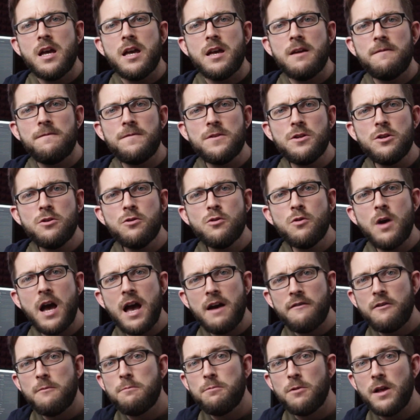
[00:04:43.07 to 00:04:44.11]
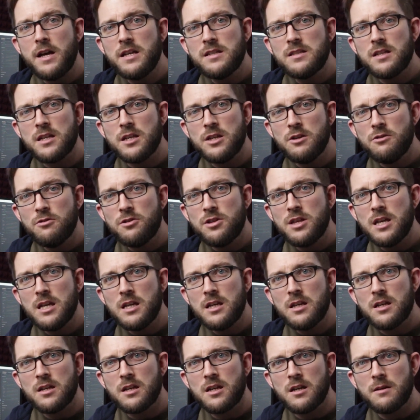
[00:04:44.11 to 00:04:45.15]
If you have a place that you
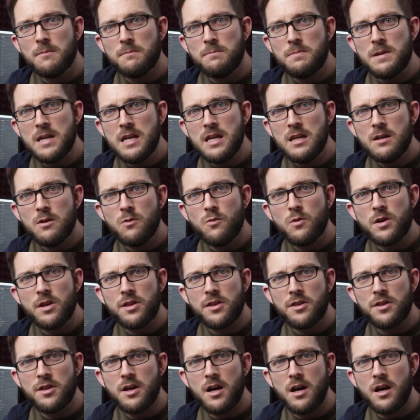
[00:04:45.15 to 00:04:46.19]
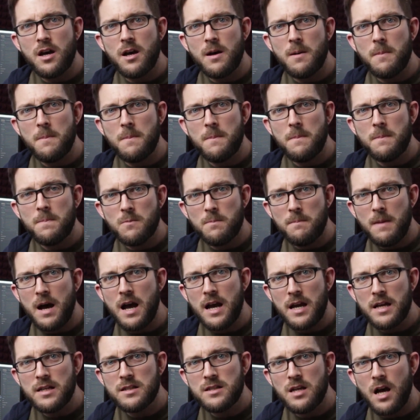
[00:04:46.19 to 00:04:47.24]
think could compete with uh,
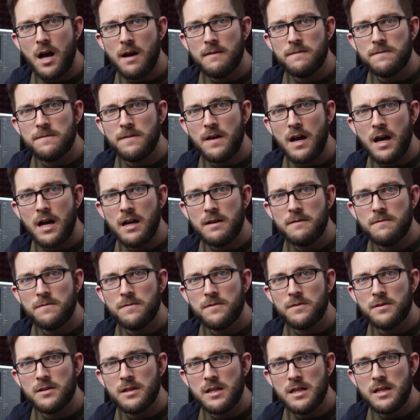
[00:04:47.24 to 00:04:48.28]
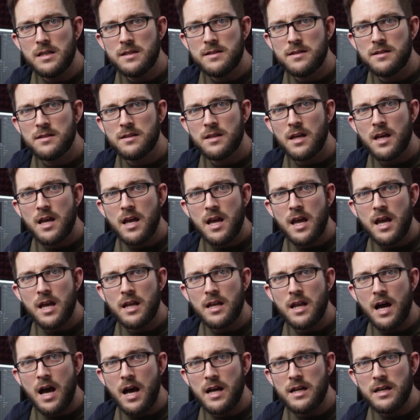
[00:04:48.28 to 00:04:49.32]
my top five list
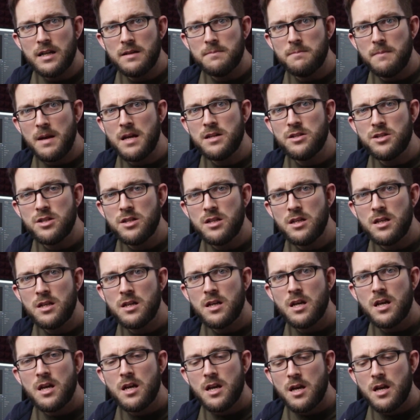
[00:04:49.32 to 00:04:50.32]
and I didn't mention it,